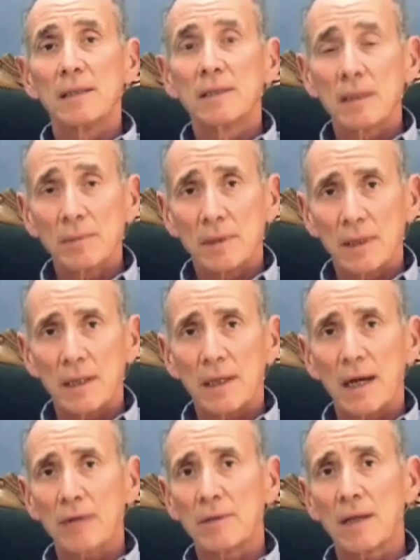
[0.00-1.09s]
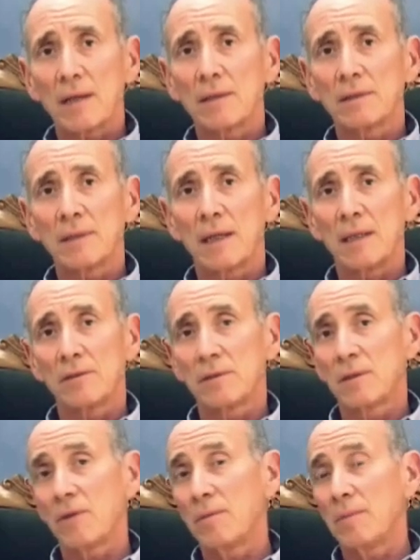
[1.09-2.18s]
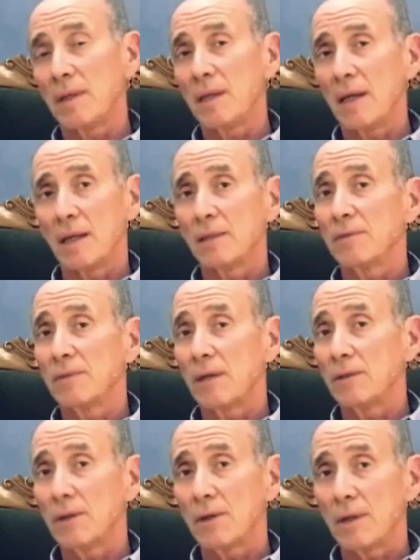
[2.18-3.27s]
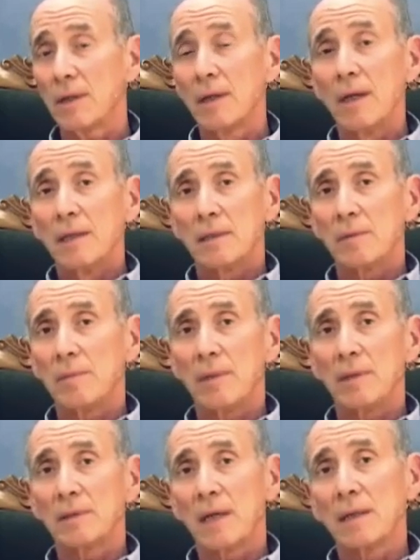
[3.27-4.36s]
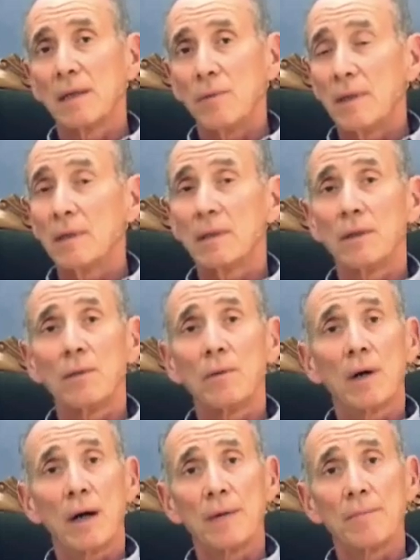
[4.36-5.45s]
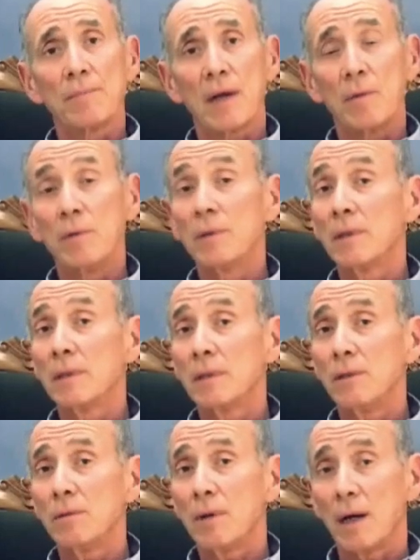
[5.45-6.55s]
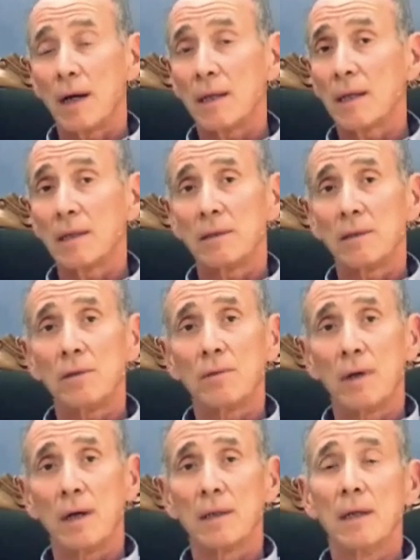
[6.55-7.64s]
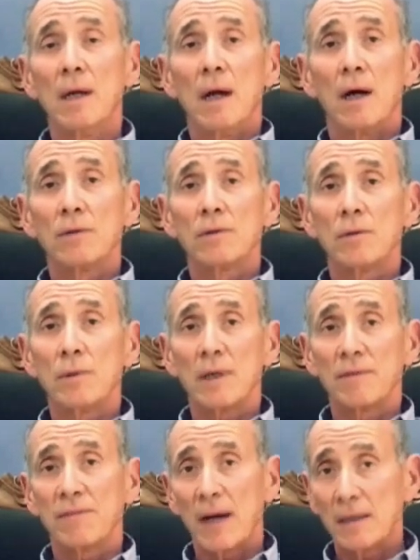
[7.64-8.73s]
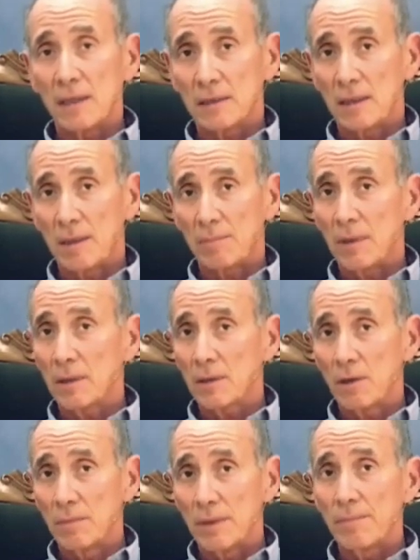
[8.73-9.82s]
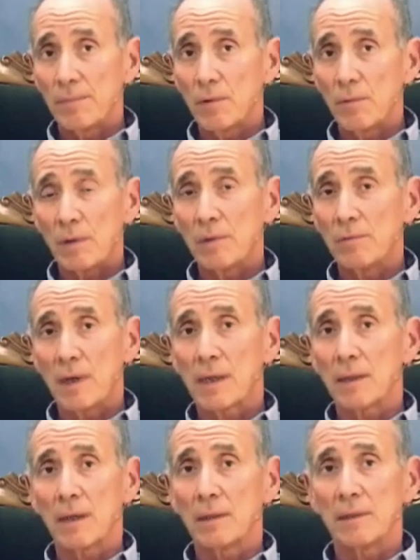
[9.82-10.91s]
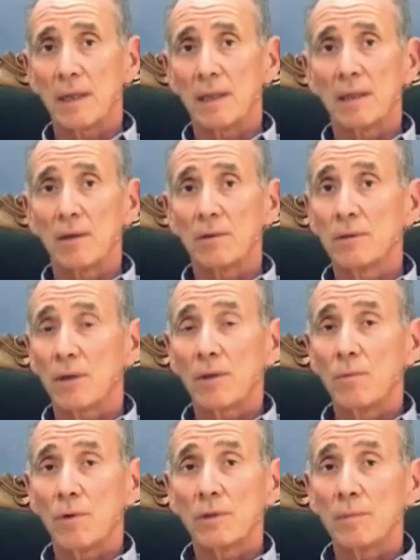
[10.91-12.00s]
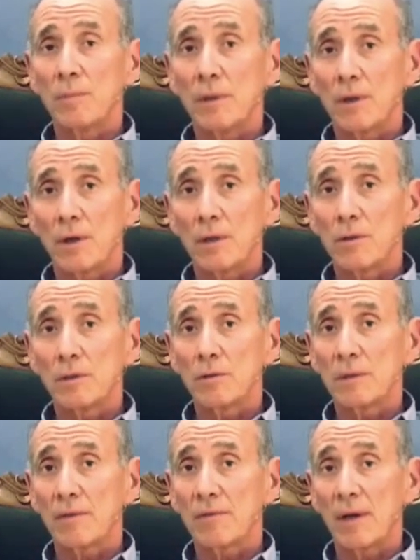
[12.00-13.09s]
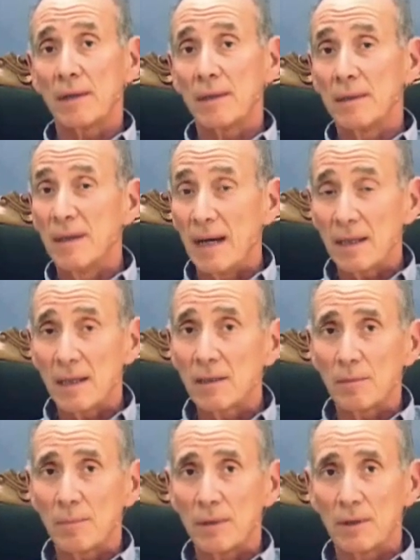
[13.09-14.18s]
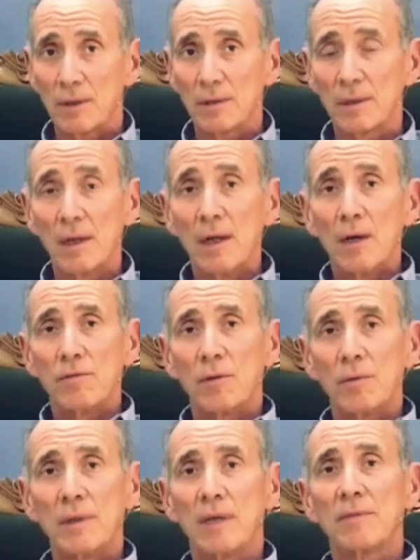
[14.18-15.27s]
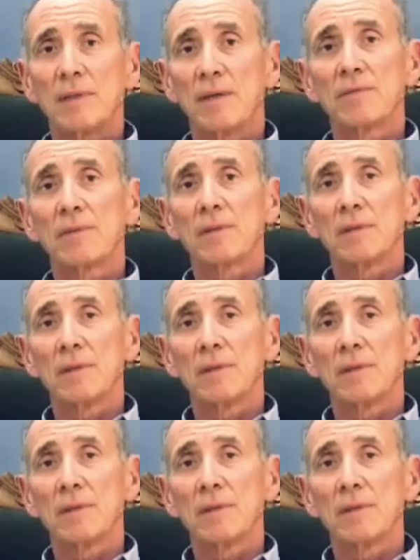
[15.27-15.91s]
Similarly, our death does not necessarily mean the end of our learning. It simply means that we continue on. And we will continue on and continue on until we finally accept the atonement, when we recognize that there's nothing more to be learned, because there was never anything to be learned, for we never left